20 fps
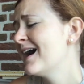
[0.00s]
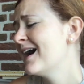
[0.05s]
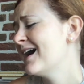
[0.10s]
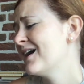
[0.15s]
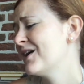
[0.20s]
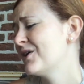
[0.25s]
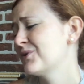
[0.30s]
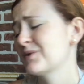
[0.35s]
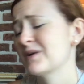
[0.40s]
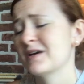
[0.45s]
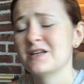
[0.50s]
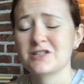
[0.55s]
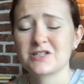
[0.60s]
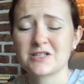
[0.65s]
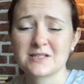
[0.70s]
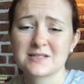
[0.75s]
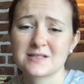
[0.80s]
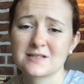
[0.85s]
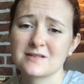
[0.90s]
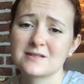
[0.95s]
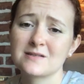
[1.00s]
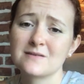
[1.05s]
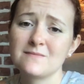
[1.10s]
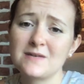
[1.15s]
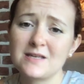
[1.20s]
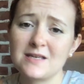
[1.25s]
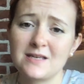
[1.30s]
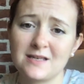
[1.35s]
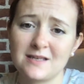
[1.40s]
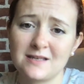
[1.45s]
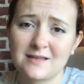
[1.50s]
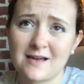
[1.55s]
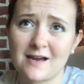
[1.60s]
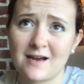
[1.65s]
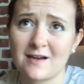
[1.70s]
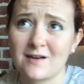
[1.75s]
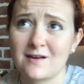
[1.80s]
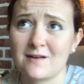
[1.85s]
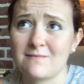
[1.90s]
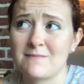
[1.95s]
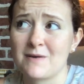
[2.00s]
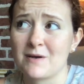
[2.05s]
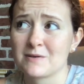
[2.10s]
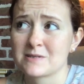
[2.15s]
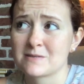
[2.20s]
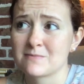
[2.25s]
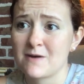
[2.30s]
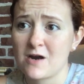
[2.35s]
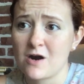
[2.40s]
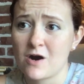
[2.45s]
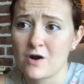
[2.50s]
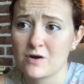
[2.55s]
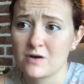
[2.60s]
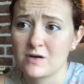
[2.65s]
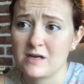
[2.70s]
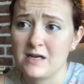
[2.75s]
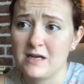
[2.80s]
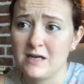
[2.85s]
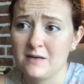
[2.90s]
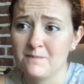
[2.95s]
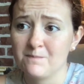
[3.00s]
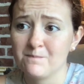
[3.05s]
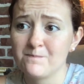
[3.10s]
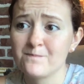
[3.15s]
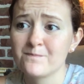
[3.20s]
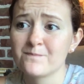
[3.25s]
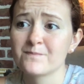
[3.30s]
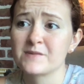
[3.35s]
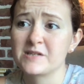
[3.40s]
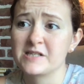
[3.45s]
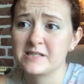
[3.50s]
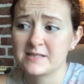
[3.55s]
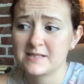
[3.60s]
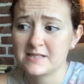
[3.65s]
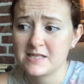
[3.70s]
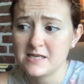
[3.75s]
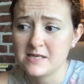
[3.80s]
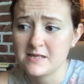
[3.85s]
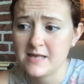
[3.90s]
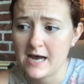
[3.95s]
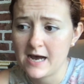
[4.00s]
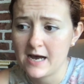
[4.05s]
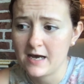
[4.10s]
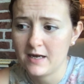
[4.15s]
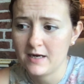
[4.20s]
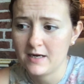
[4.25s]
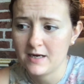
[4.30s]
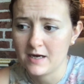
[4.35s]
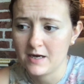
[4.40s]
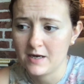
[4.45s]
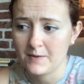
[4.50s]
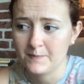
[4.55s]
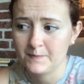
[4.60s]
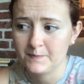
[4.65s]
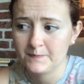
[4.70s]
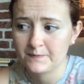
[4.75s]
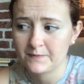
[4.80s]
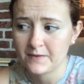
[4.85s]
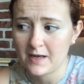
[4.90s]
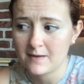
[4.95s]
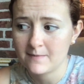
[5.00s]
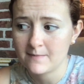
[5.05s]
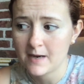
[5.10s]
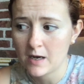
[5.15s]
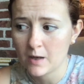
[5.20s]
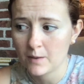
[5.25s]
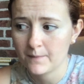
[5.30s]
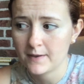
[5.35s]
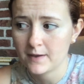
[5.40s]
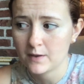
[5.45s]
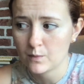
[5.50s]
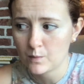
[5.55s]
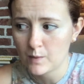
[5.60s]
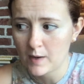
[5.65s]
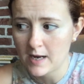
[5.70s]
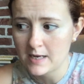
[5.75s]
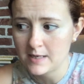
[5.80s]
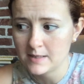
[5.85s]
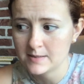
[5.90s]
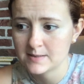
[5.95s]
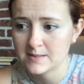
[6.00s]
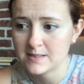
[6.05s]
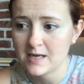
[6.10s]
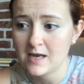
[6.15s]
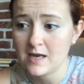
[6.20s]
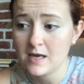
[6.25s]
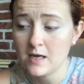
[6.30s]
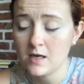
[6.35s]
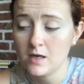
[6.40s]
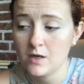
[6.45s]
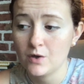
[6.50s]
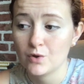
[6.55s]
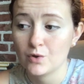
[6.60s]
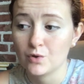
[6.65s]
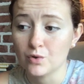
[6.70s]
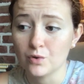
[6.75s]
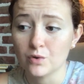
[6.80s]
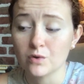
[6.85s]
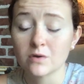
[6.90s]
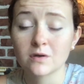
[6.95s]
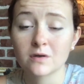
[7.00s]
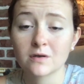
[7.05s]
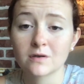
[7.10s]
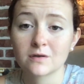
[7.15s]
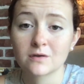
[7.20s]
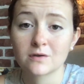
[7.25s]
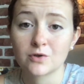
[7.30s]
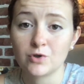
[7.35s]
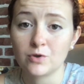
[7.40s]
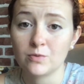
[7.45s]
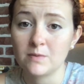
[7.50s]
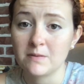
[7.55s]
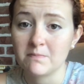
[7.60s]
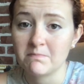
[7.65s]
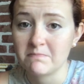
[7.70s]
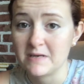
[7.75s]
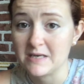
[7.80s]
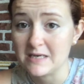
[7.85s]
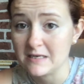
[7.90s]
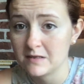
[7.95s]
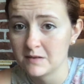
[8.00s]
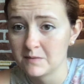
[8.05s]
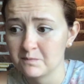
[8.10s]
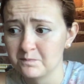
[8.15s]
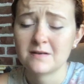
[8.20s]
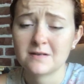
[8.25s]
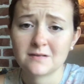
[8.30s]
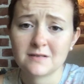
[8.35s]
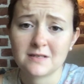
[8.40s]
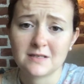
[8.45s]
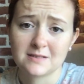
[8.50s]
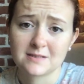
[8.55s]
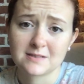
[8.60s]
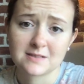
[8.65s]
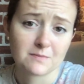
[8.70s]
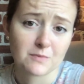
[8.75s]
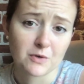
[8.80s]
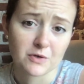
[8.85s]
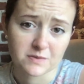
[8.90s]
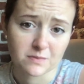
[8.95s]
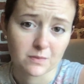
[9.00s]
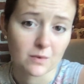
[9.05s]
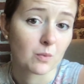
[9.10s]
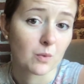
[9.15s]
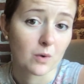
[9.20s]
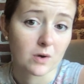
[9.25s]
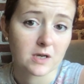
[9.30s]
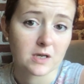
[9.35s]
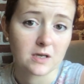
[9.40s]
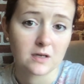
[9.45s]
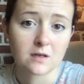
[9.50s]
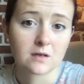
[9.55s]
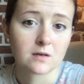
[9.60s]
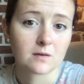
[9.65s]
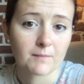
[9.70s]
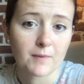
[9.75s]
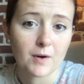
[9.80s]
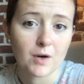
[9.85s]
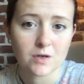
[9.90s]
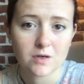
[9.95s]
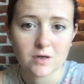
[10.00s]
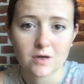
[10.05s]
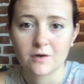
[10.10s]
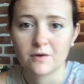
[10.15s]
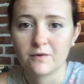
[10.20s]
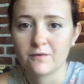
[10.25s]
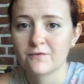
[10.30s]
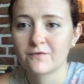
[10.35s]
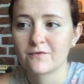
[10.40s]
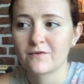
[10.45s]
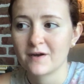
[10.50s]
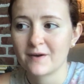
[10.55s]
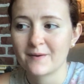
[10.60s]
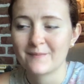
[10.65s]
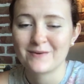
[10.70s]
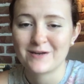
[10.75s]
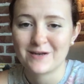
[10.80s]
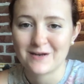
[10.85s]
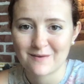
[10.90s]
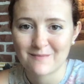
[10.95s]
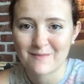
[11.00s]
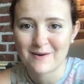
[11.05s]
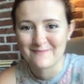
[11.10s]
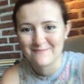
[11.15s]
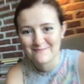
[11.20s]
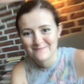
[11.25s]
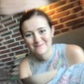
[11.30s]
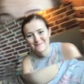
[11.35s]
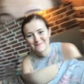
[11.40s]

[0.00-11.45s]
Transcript: it just, to me, that melts my heart and to see that I'm helping raise a good human being, it's the most rewarding part of being a mom.